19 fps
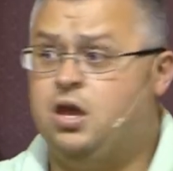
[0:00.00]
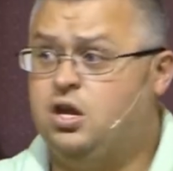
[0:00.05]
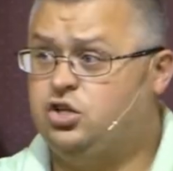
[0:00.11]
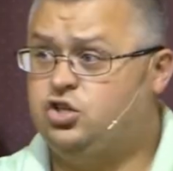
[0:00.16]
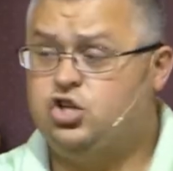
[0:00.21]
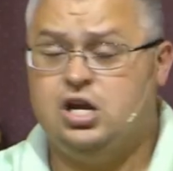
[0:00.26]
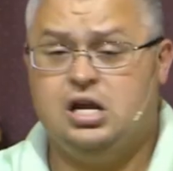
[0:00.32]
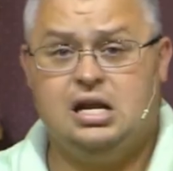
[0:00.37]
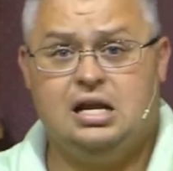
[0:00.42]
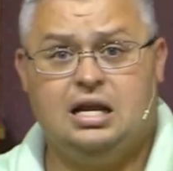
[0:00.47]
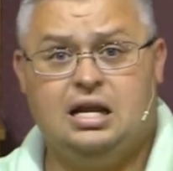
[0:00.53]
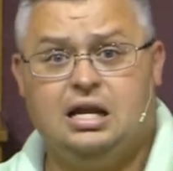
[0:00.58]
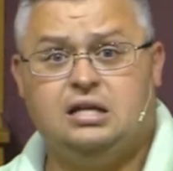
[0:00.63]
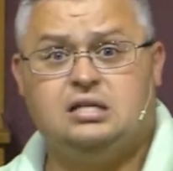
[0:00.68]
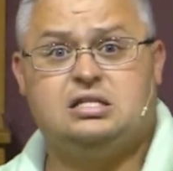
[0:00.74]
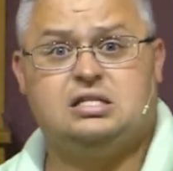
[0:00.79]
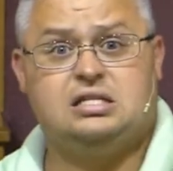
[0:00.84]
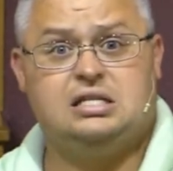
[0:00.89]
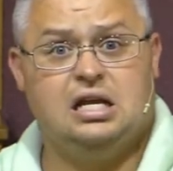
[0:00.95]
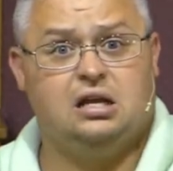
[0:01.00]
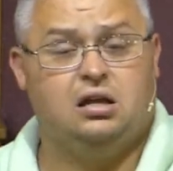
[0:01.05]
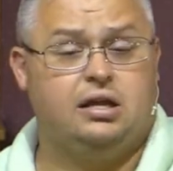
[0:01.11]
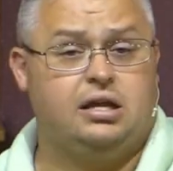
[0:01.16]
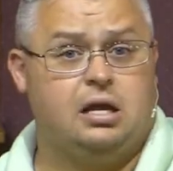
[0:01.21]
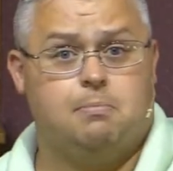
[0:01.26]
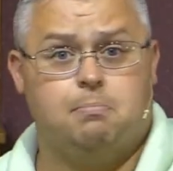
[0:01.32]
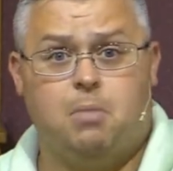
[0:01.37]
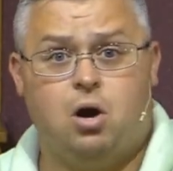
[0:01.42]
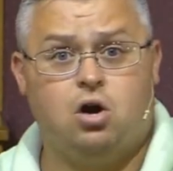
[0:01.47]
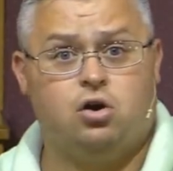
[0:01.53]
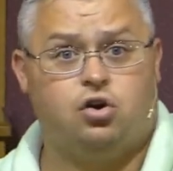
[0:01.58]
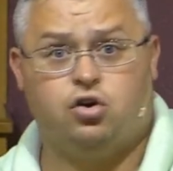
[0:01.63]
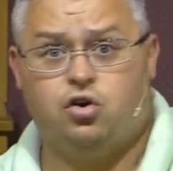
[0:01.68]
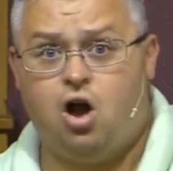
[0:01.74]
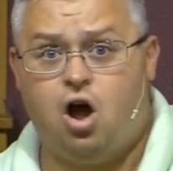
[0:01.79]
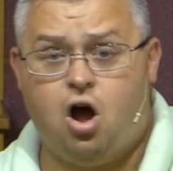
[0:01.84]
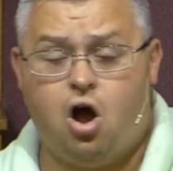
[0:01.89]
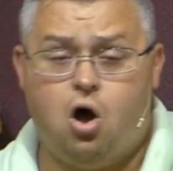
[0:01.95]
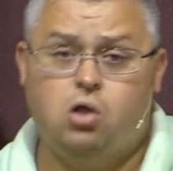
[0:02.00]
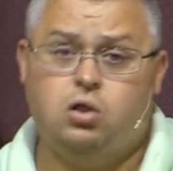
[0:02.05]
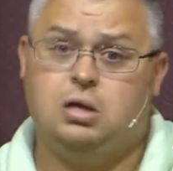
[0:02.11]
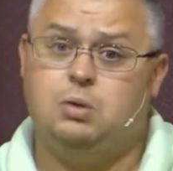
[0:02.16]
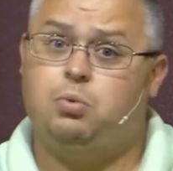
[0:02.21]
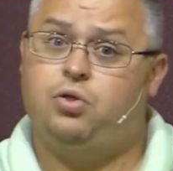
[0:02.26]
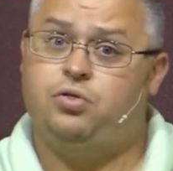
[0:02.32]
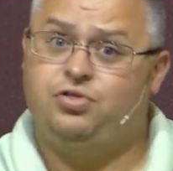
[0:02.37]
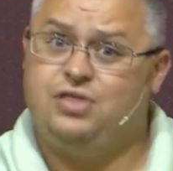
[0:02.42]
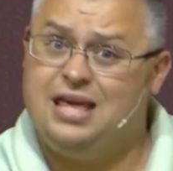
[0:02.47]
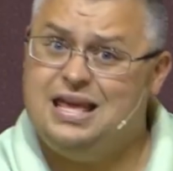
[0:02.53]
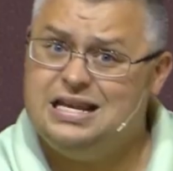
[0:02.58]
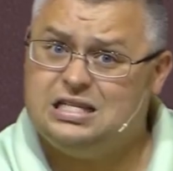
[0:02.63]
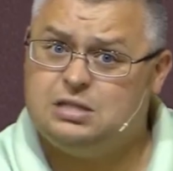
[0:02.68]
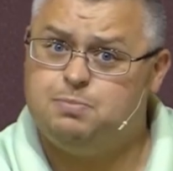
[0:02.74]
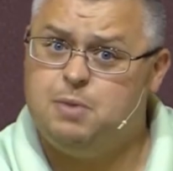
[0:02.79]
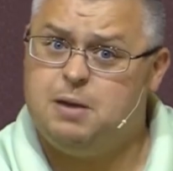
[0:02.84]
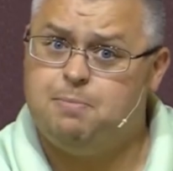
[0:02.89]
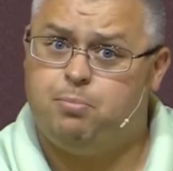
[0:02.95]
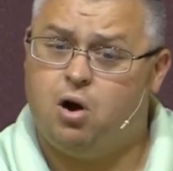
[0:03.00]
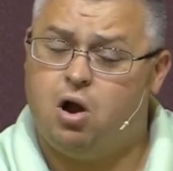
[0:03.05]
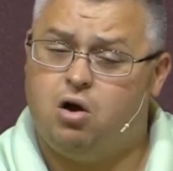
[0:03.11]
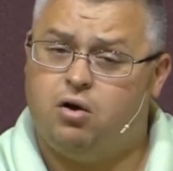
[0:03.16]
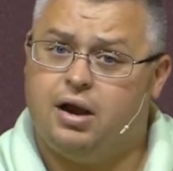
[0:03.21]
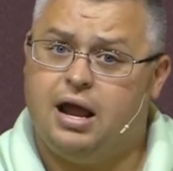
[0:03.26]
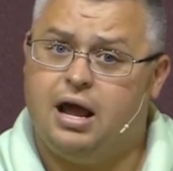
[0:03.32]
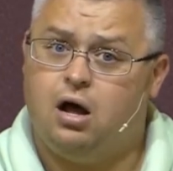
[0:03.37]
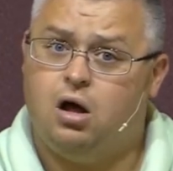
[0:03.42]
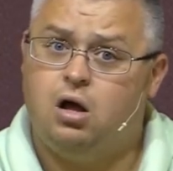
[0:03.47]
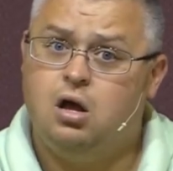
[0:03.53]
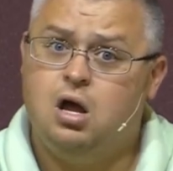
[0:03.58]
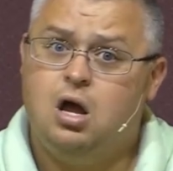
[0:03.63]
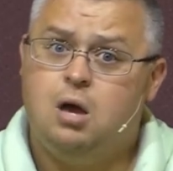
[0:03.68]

cheating, stealing, and murder, not only will these be brought out,